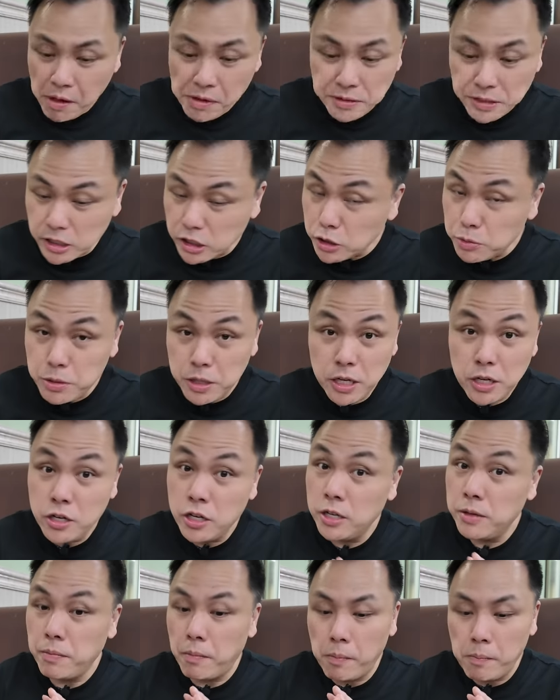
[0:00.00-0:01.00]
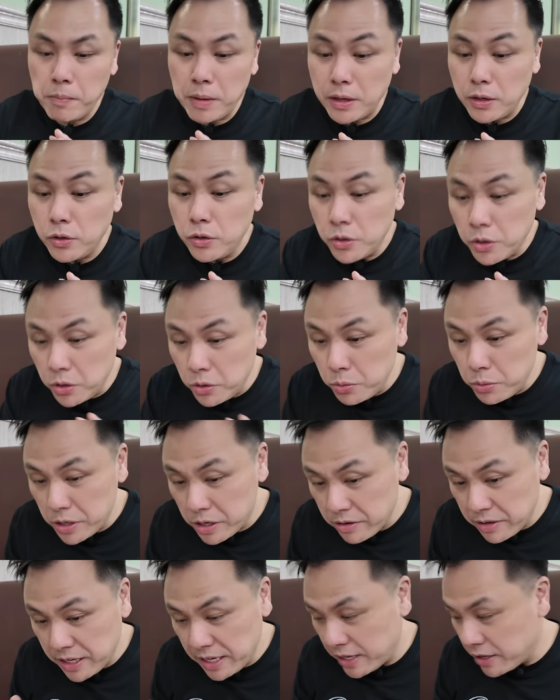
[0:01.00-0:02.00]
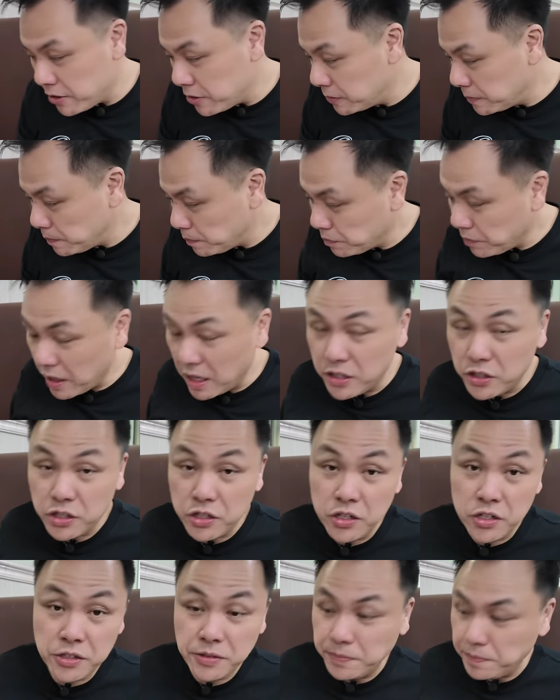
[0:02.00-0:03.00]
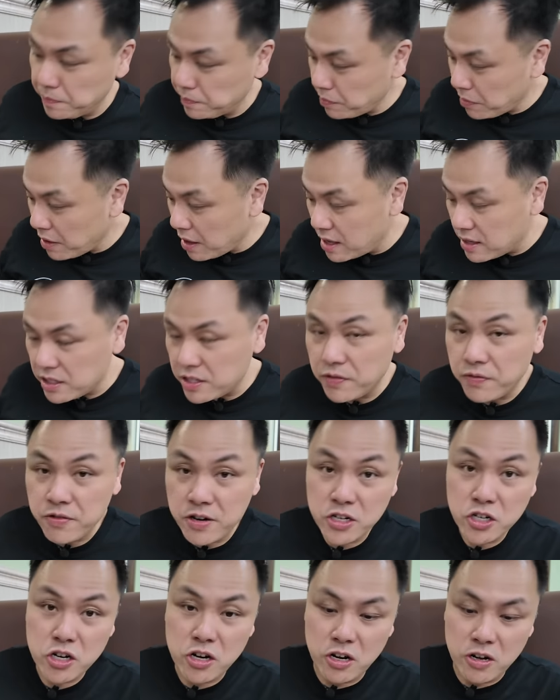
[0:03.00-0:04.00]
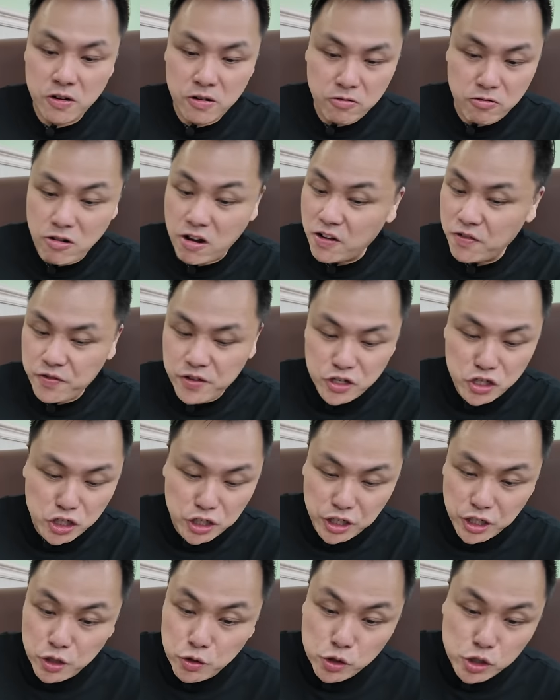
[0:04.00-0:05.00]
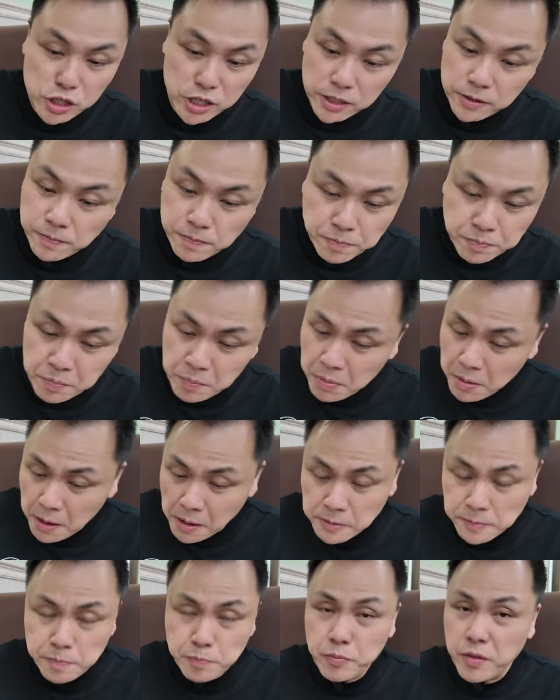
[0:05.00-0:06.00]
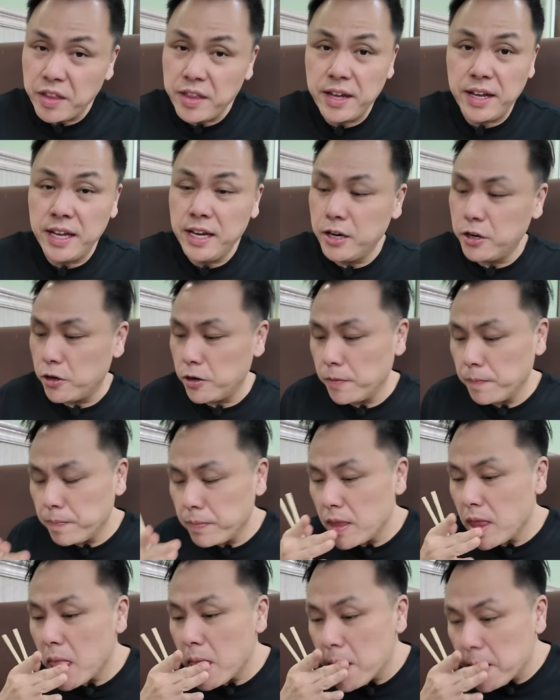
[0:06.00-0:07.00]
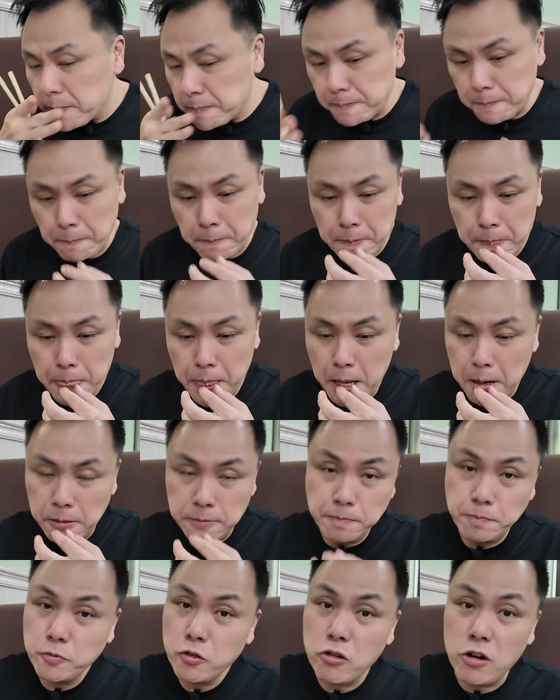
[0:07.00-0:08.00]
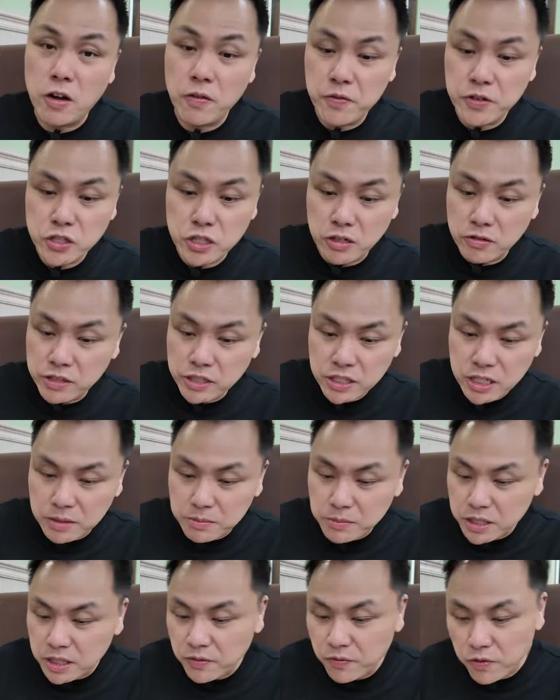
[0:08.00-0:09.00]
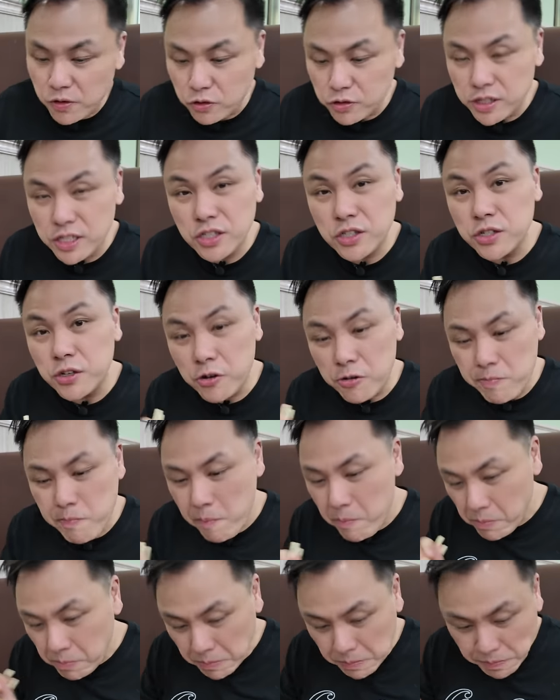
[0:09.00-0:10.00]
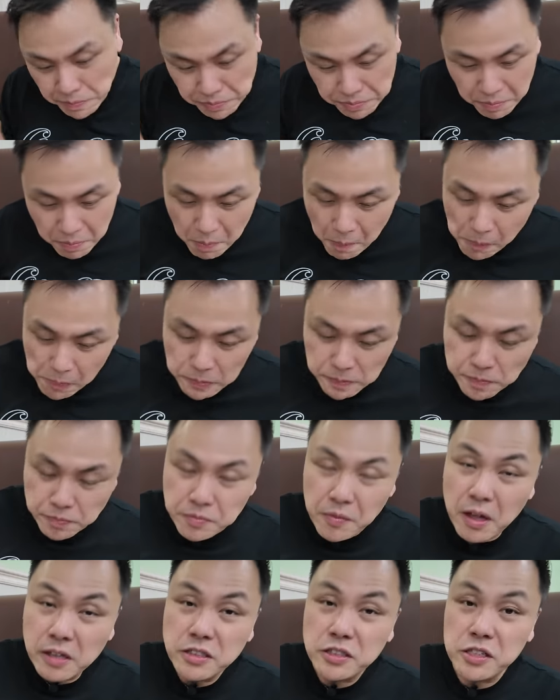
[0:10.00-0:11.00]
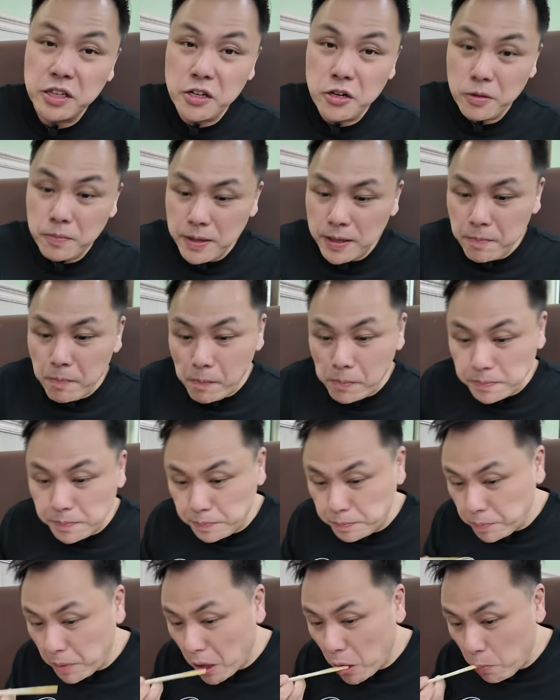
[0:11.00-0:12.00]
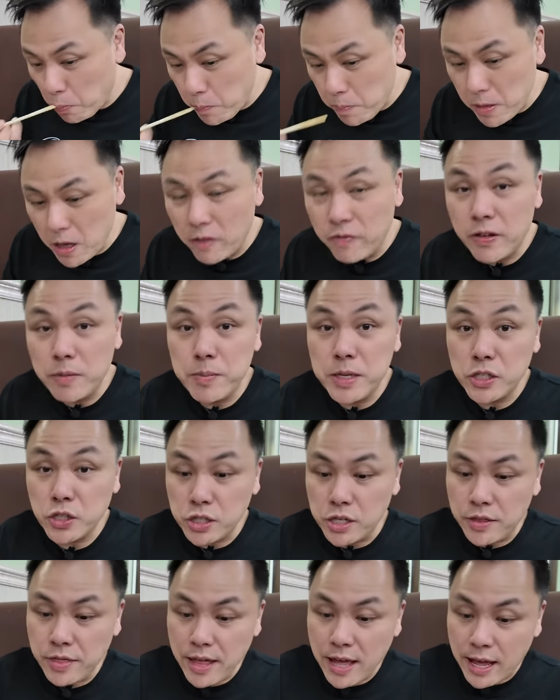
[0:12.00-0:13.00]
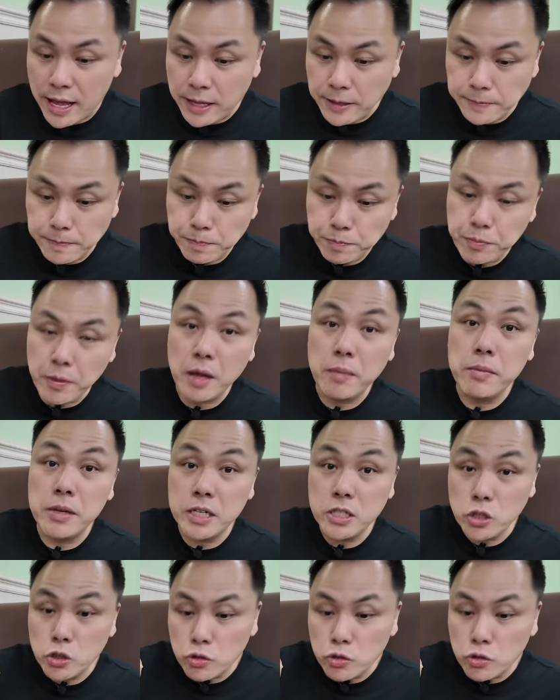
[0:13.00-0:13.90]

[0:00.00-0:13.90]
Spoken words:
That's pretty good, but nowhere near as good as a fresh crawfish in Houston. I think here, crawfish always comes in frozen, so there's a little bit of a miss on that. But let's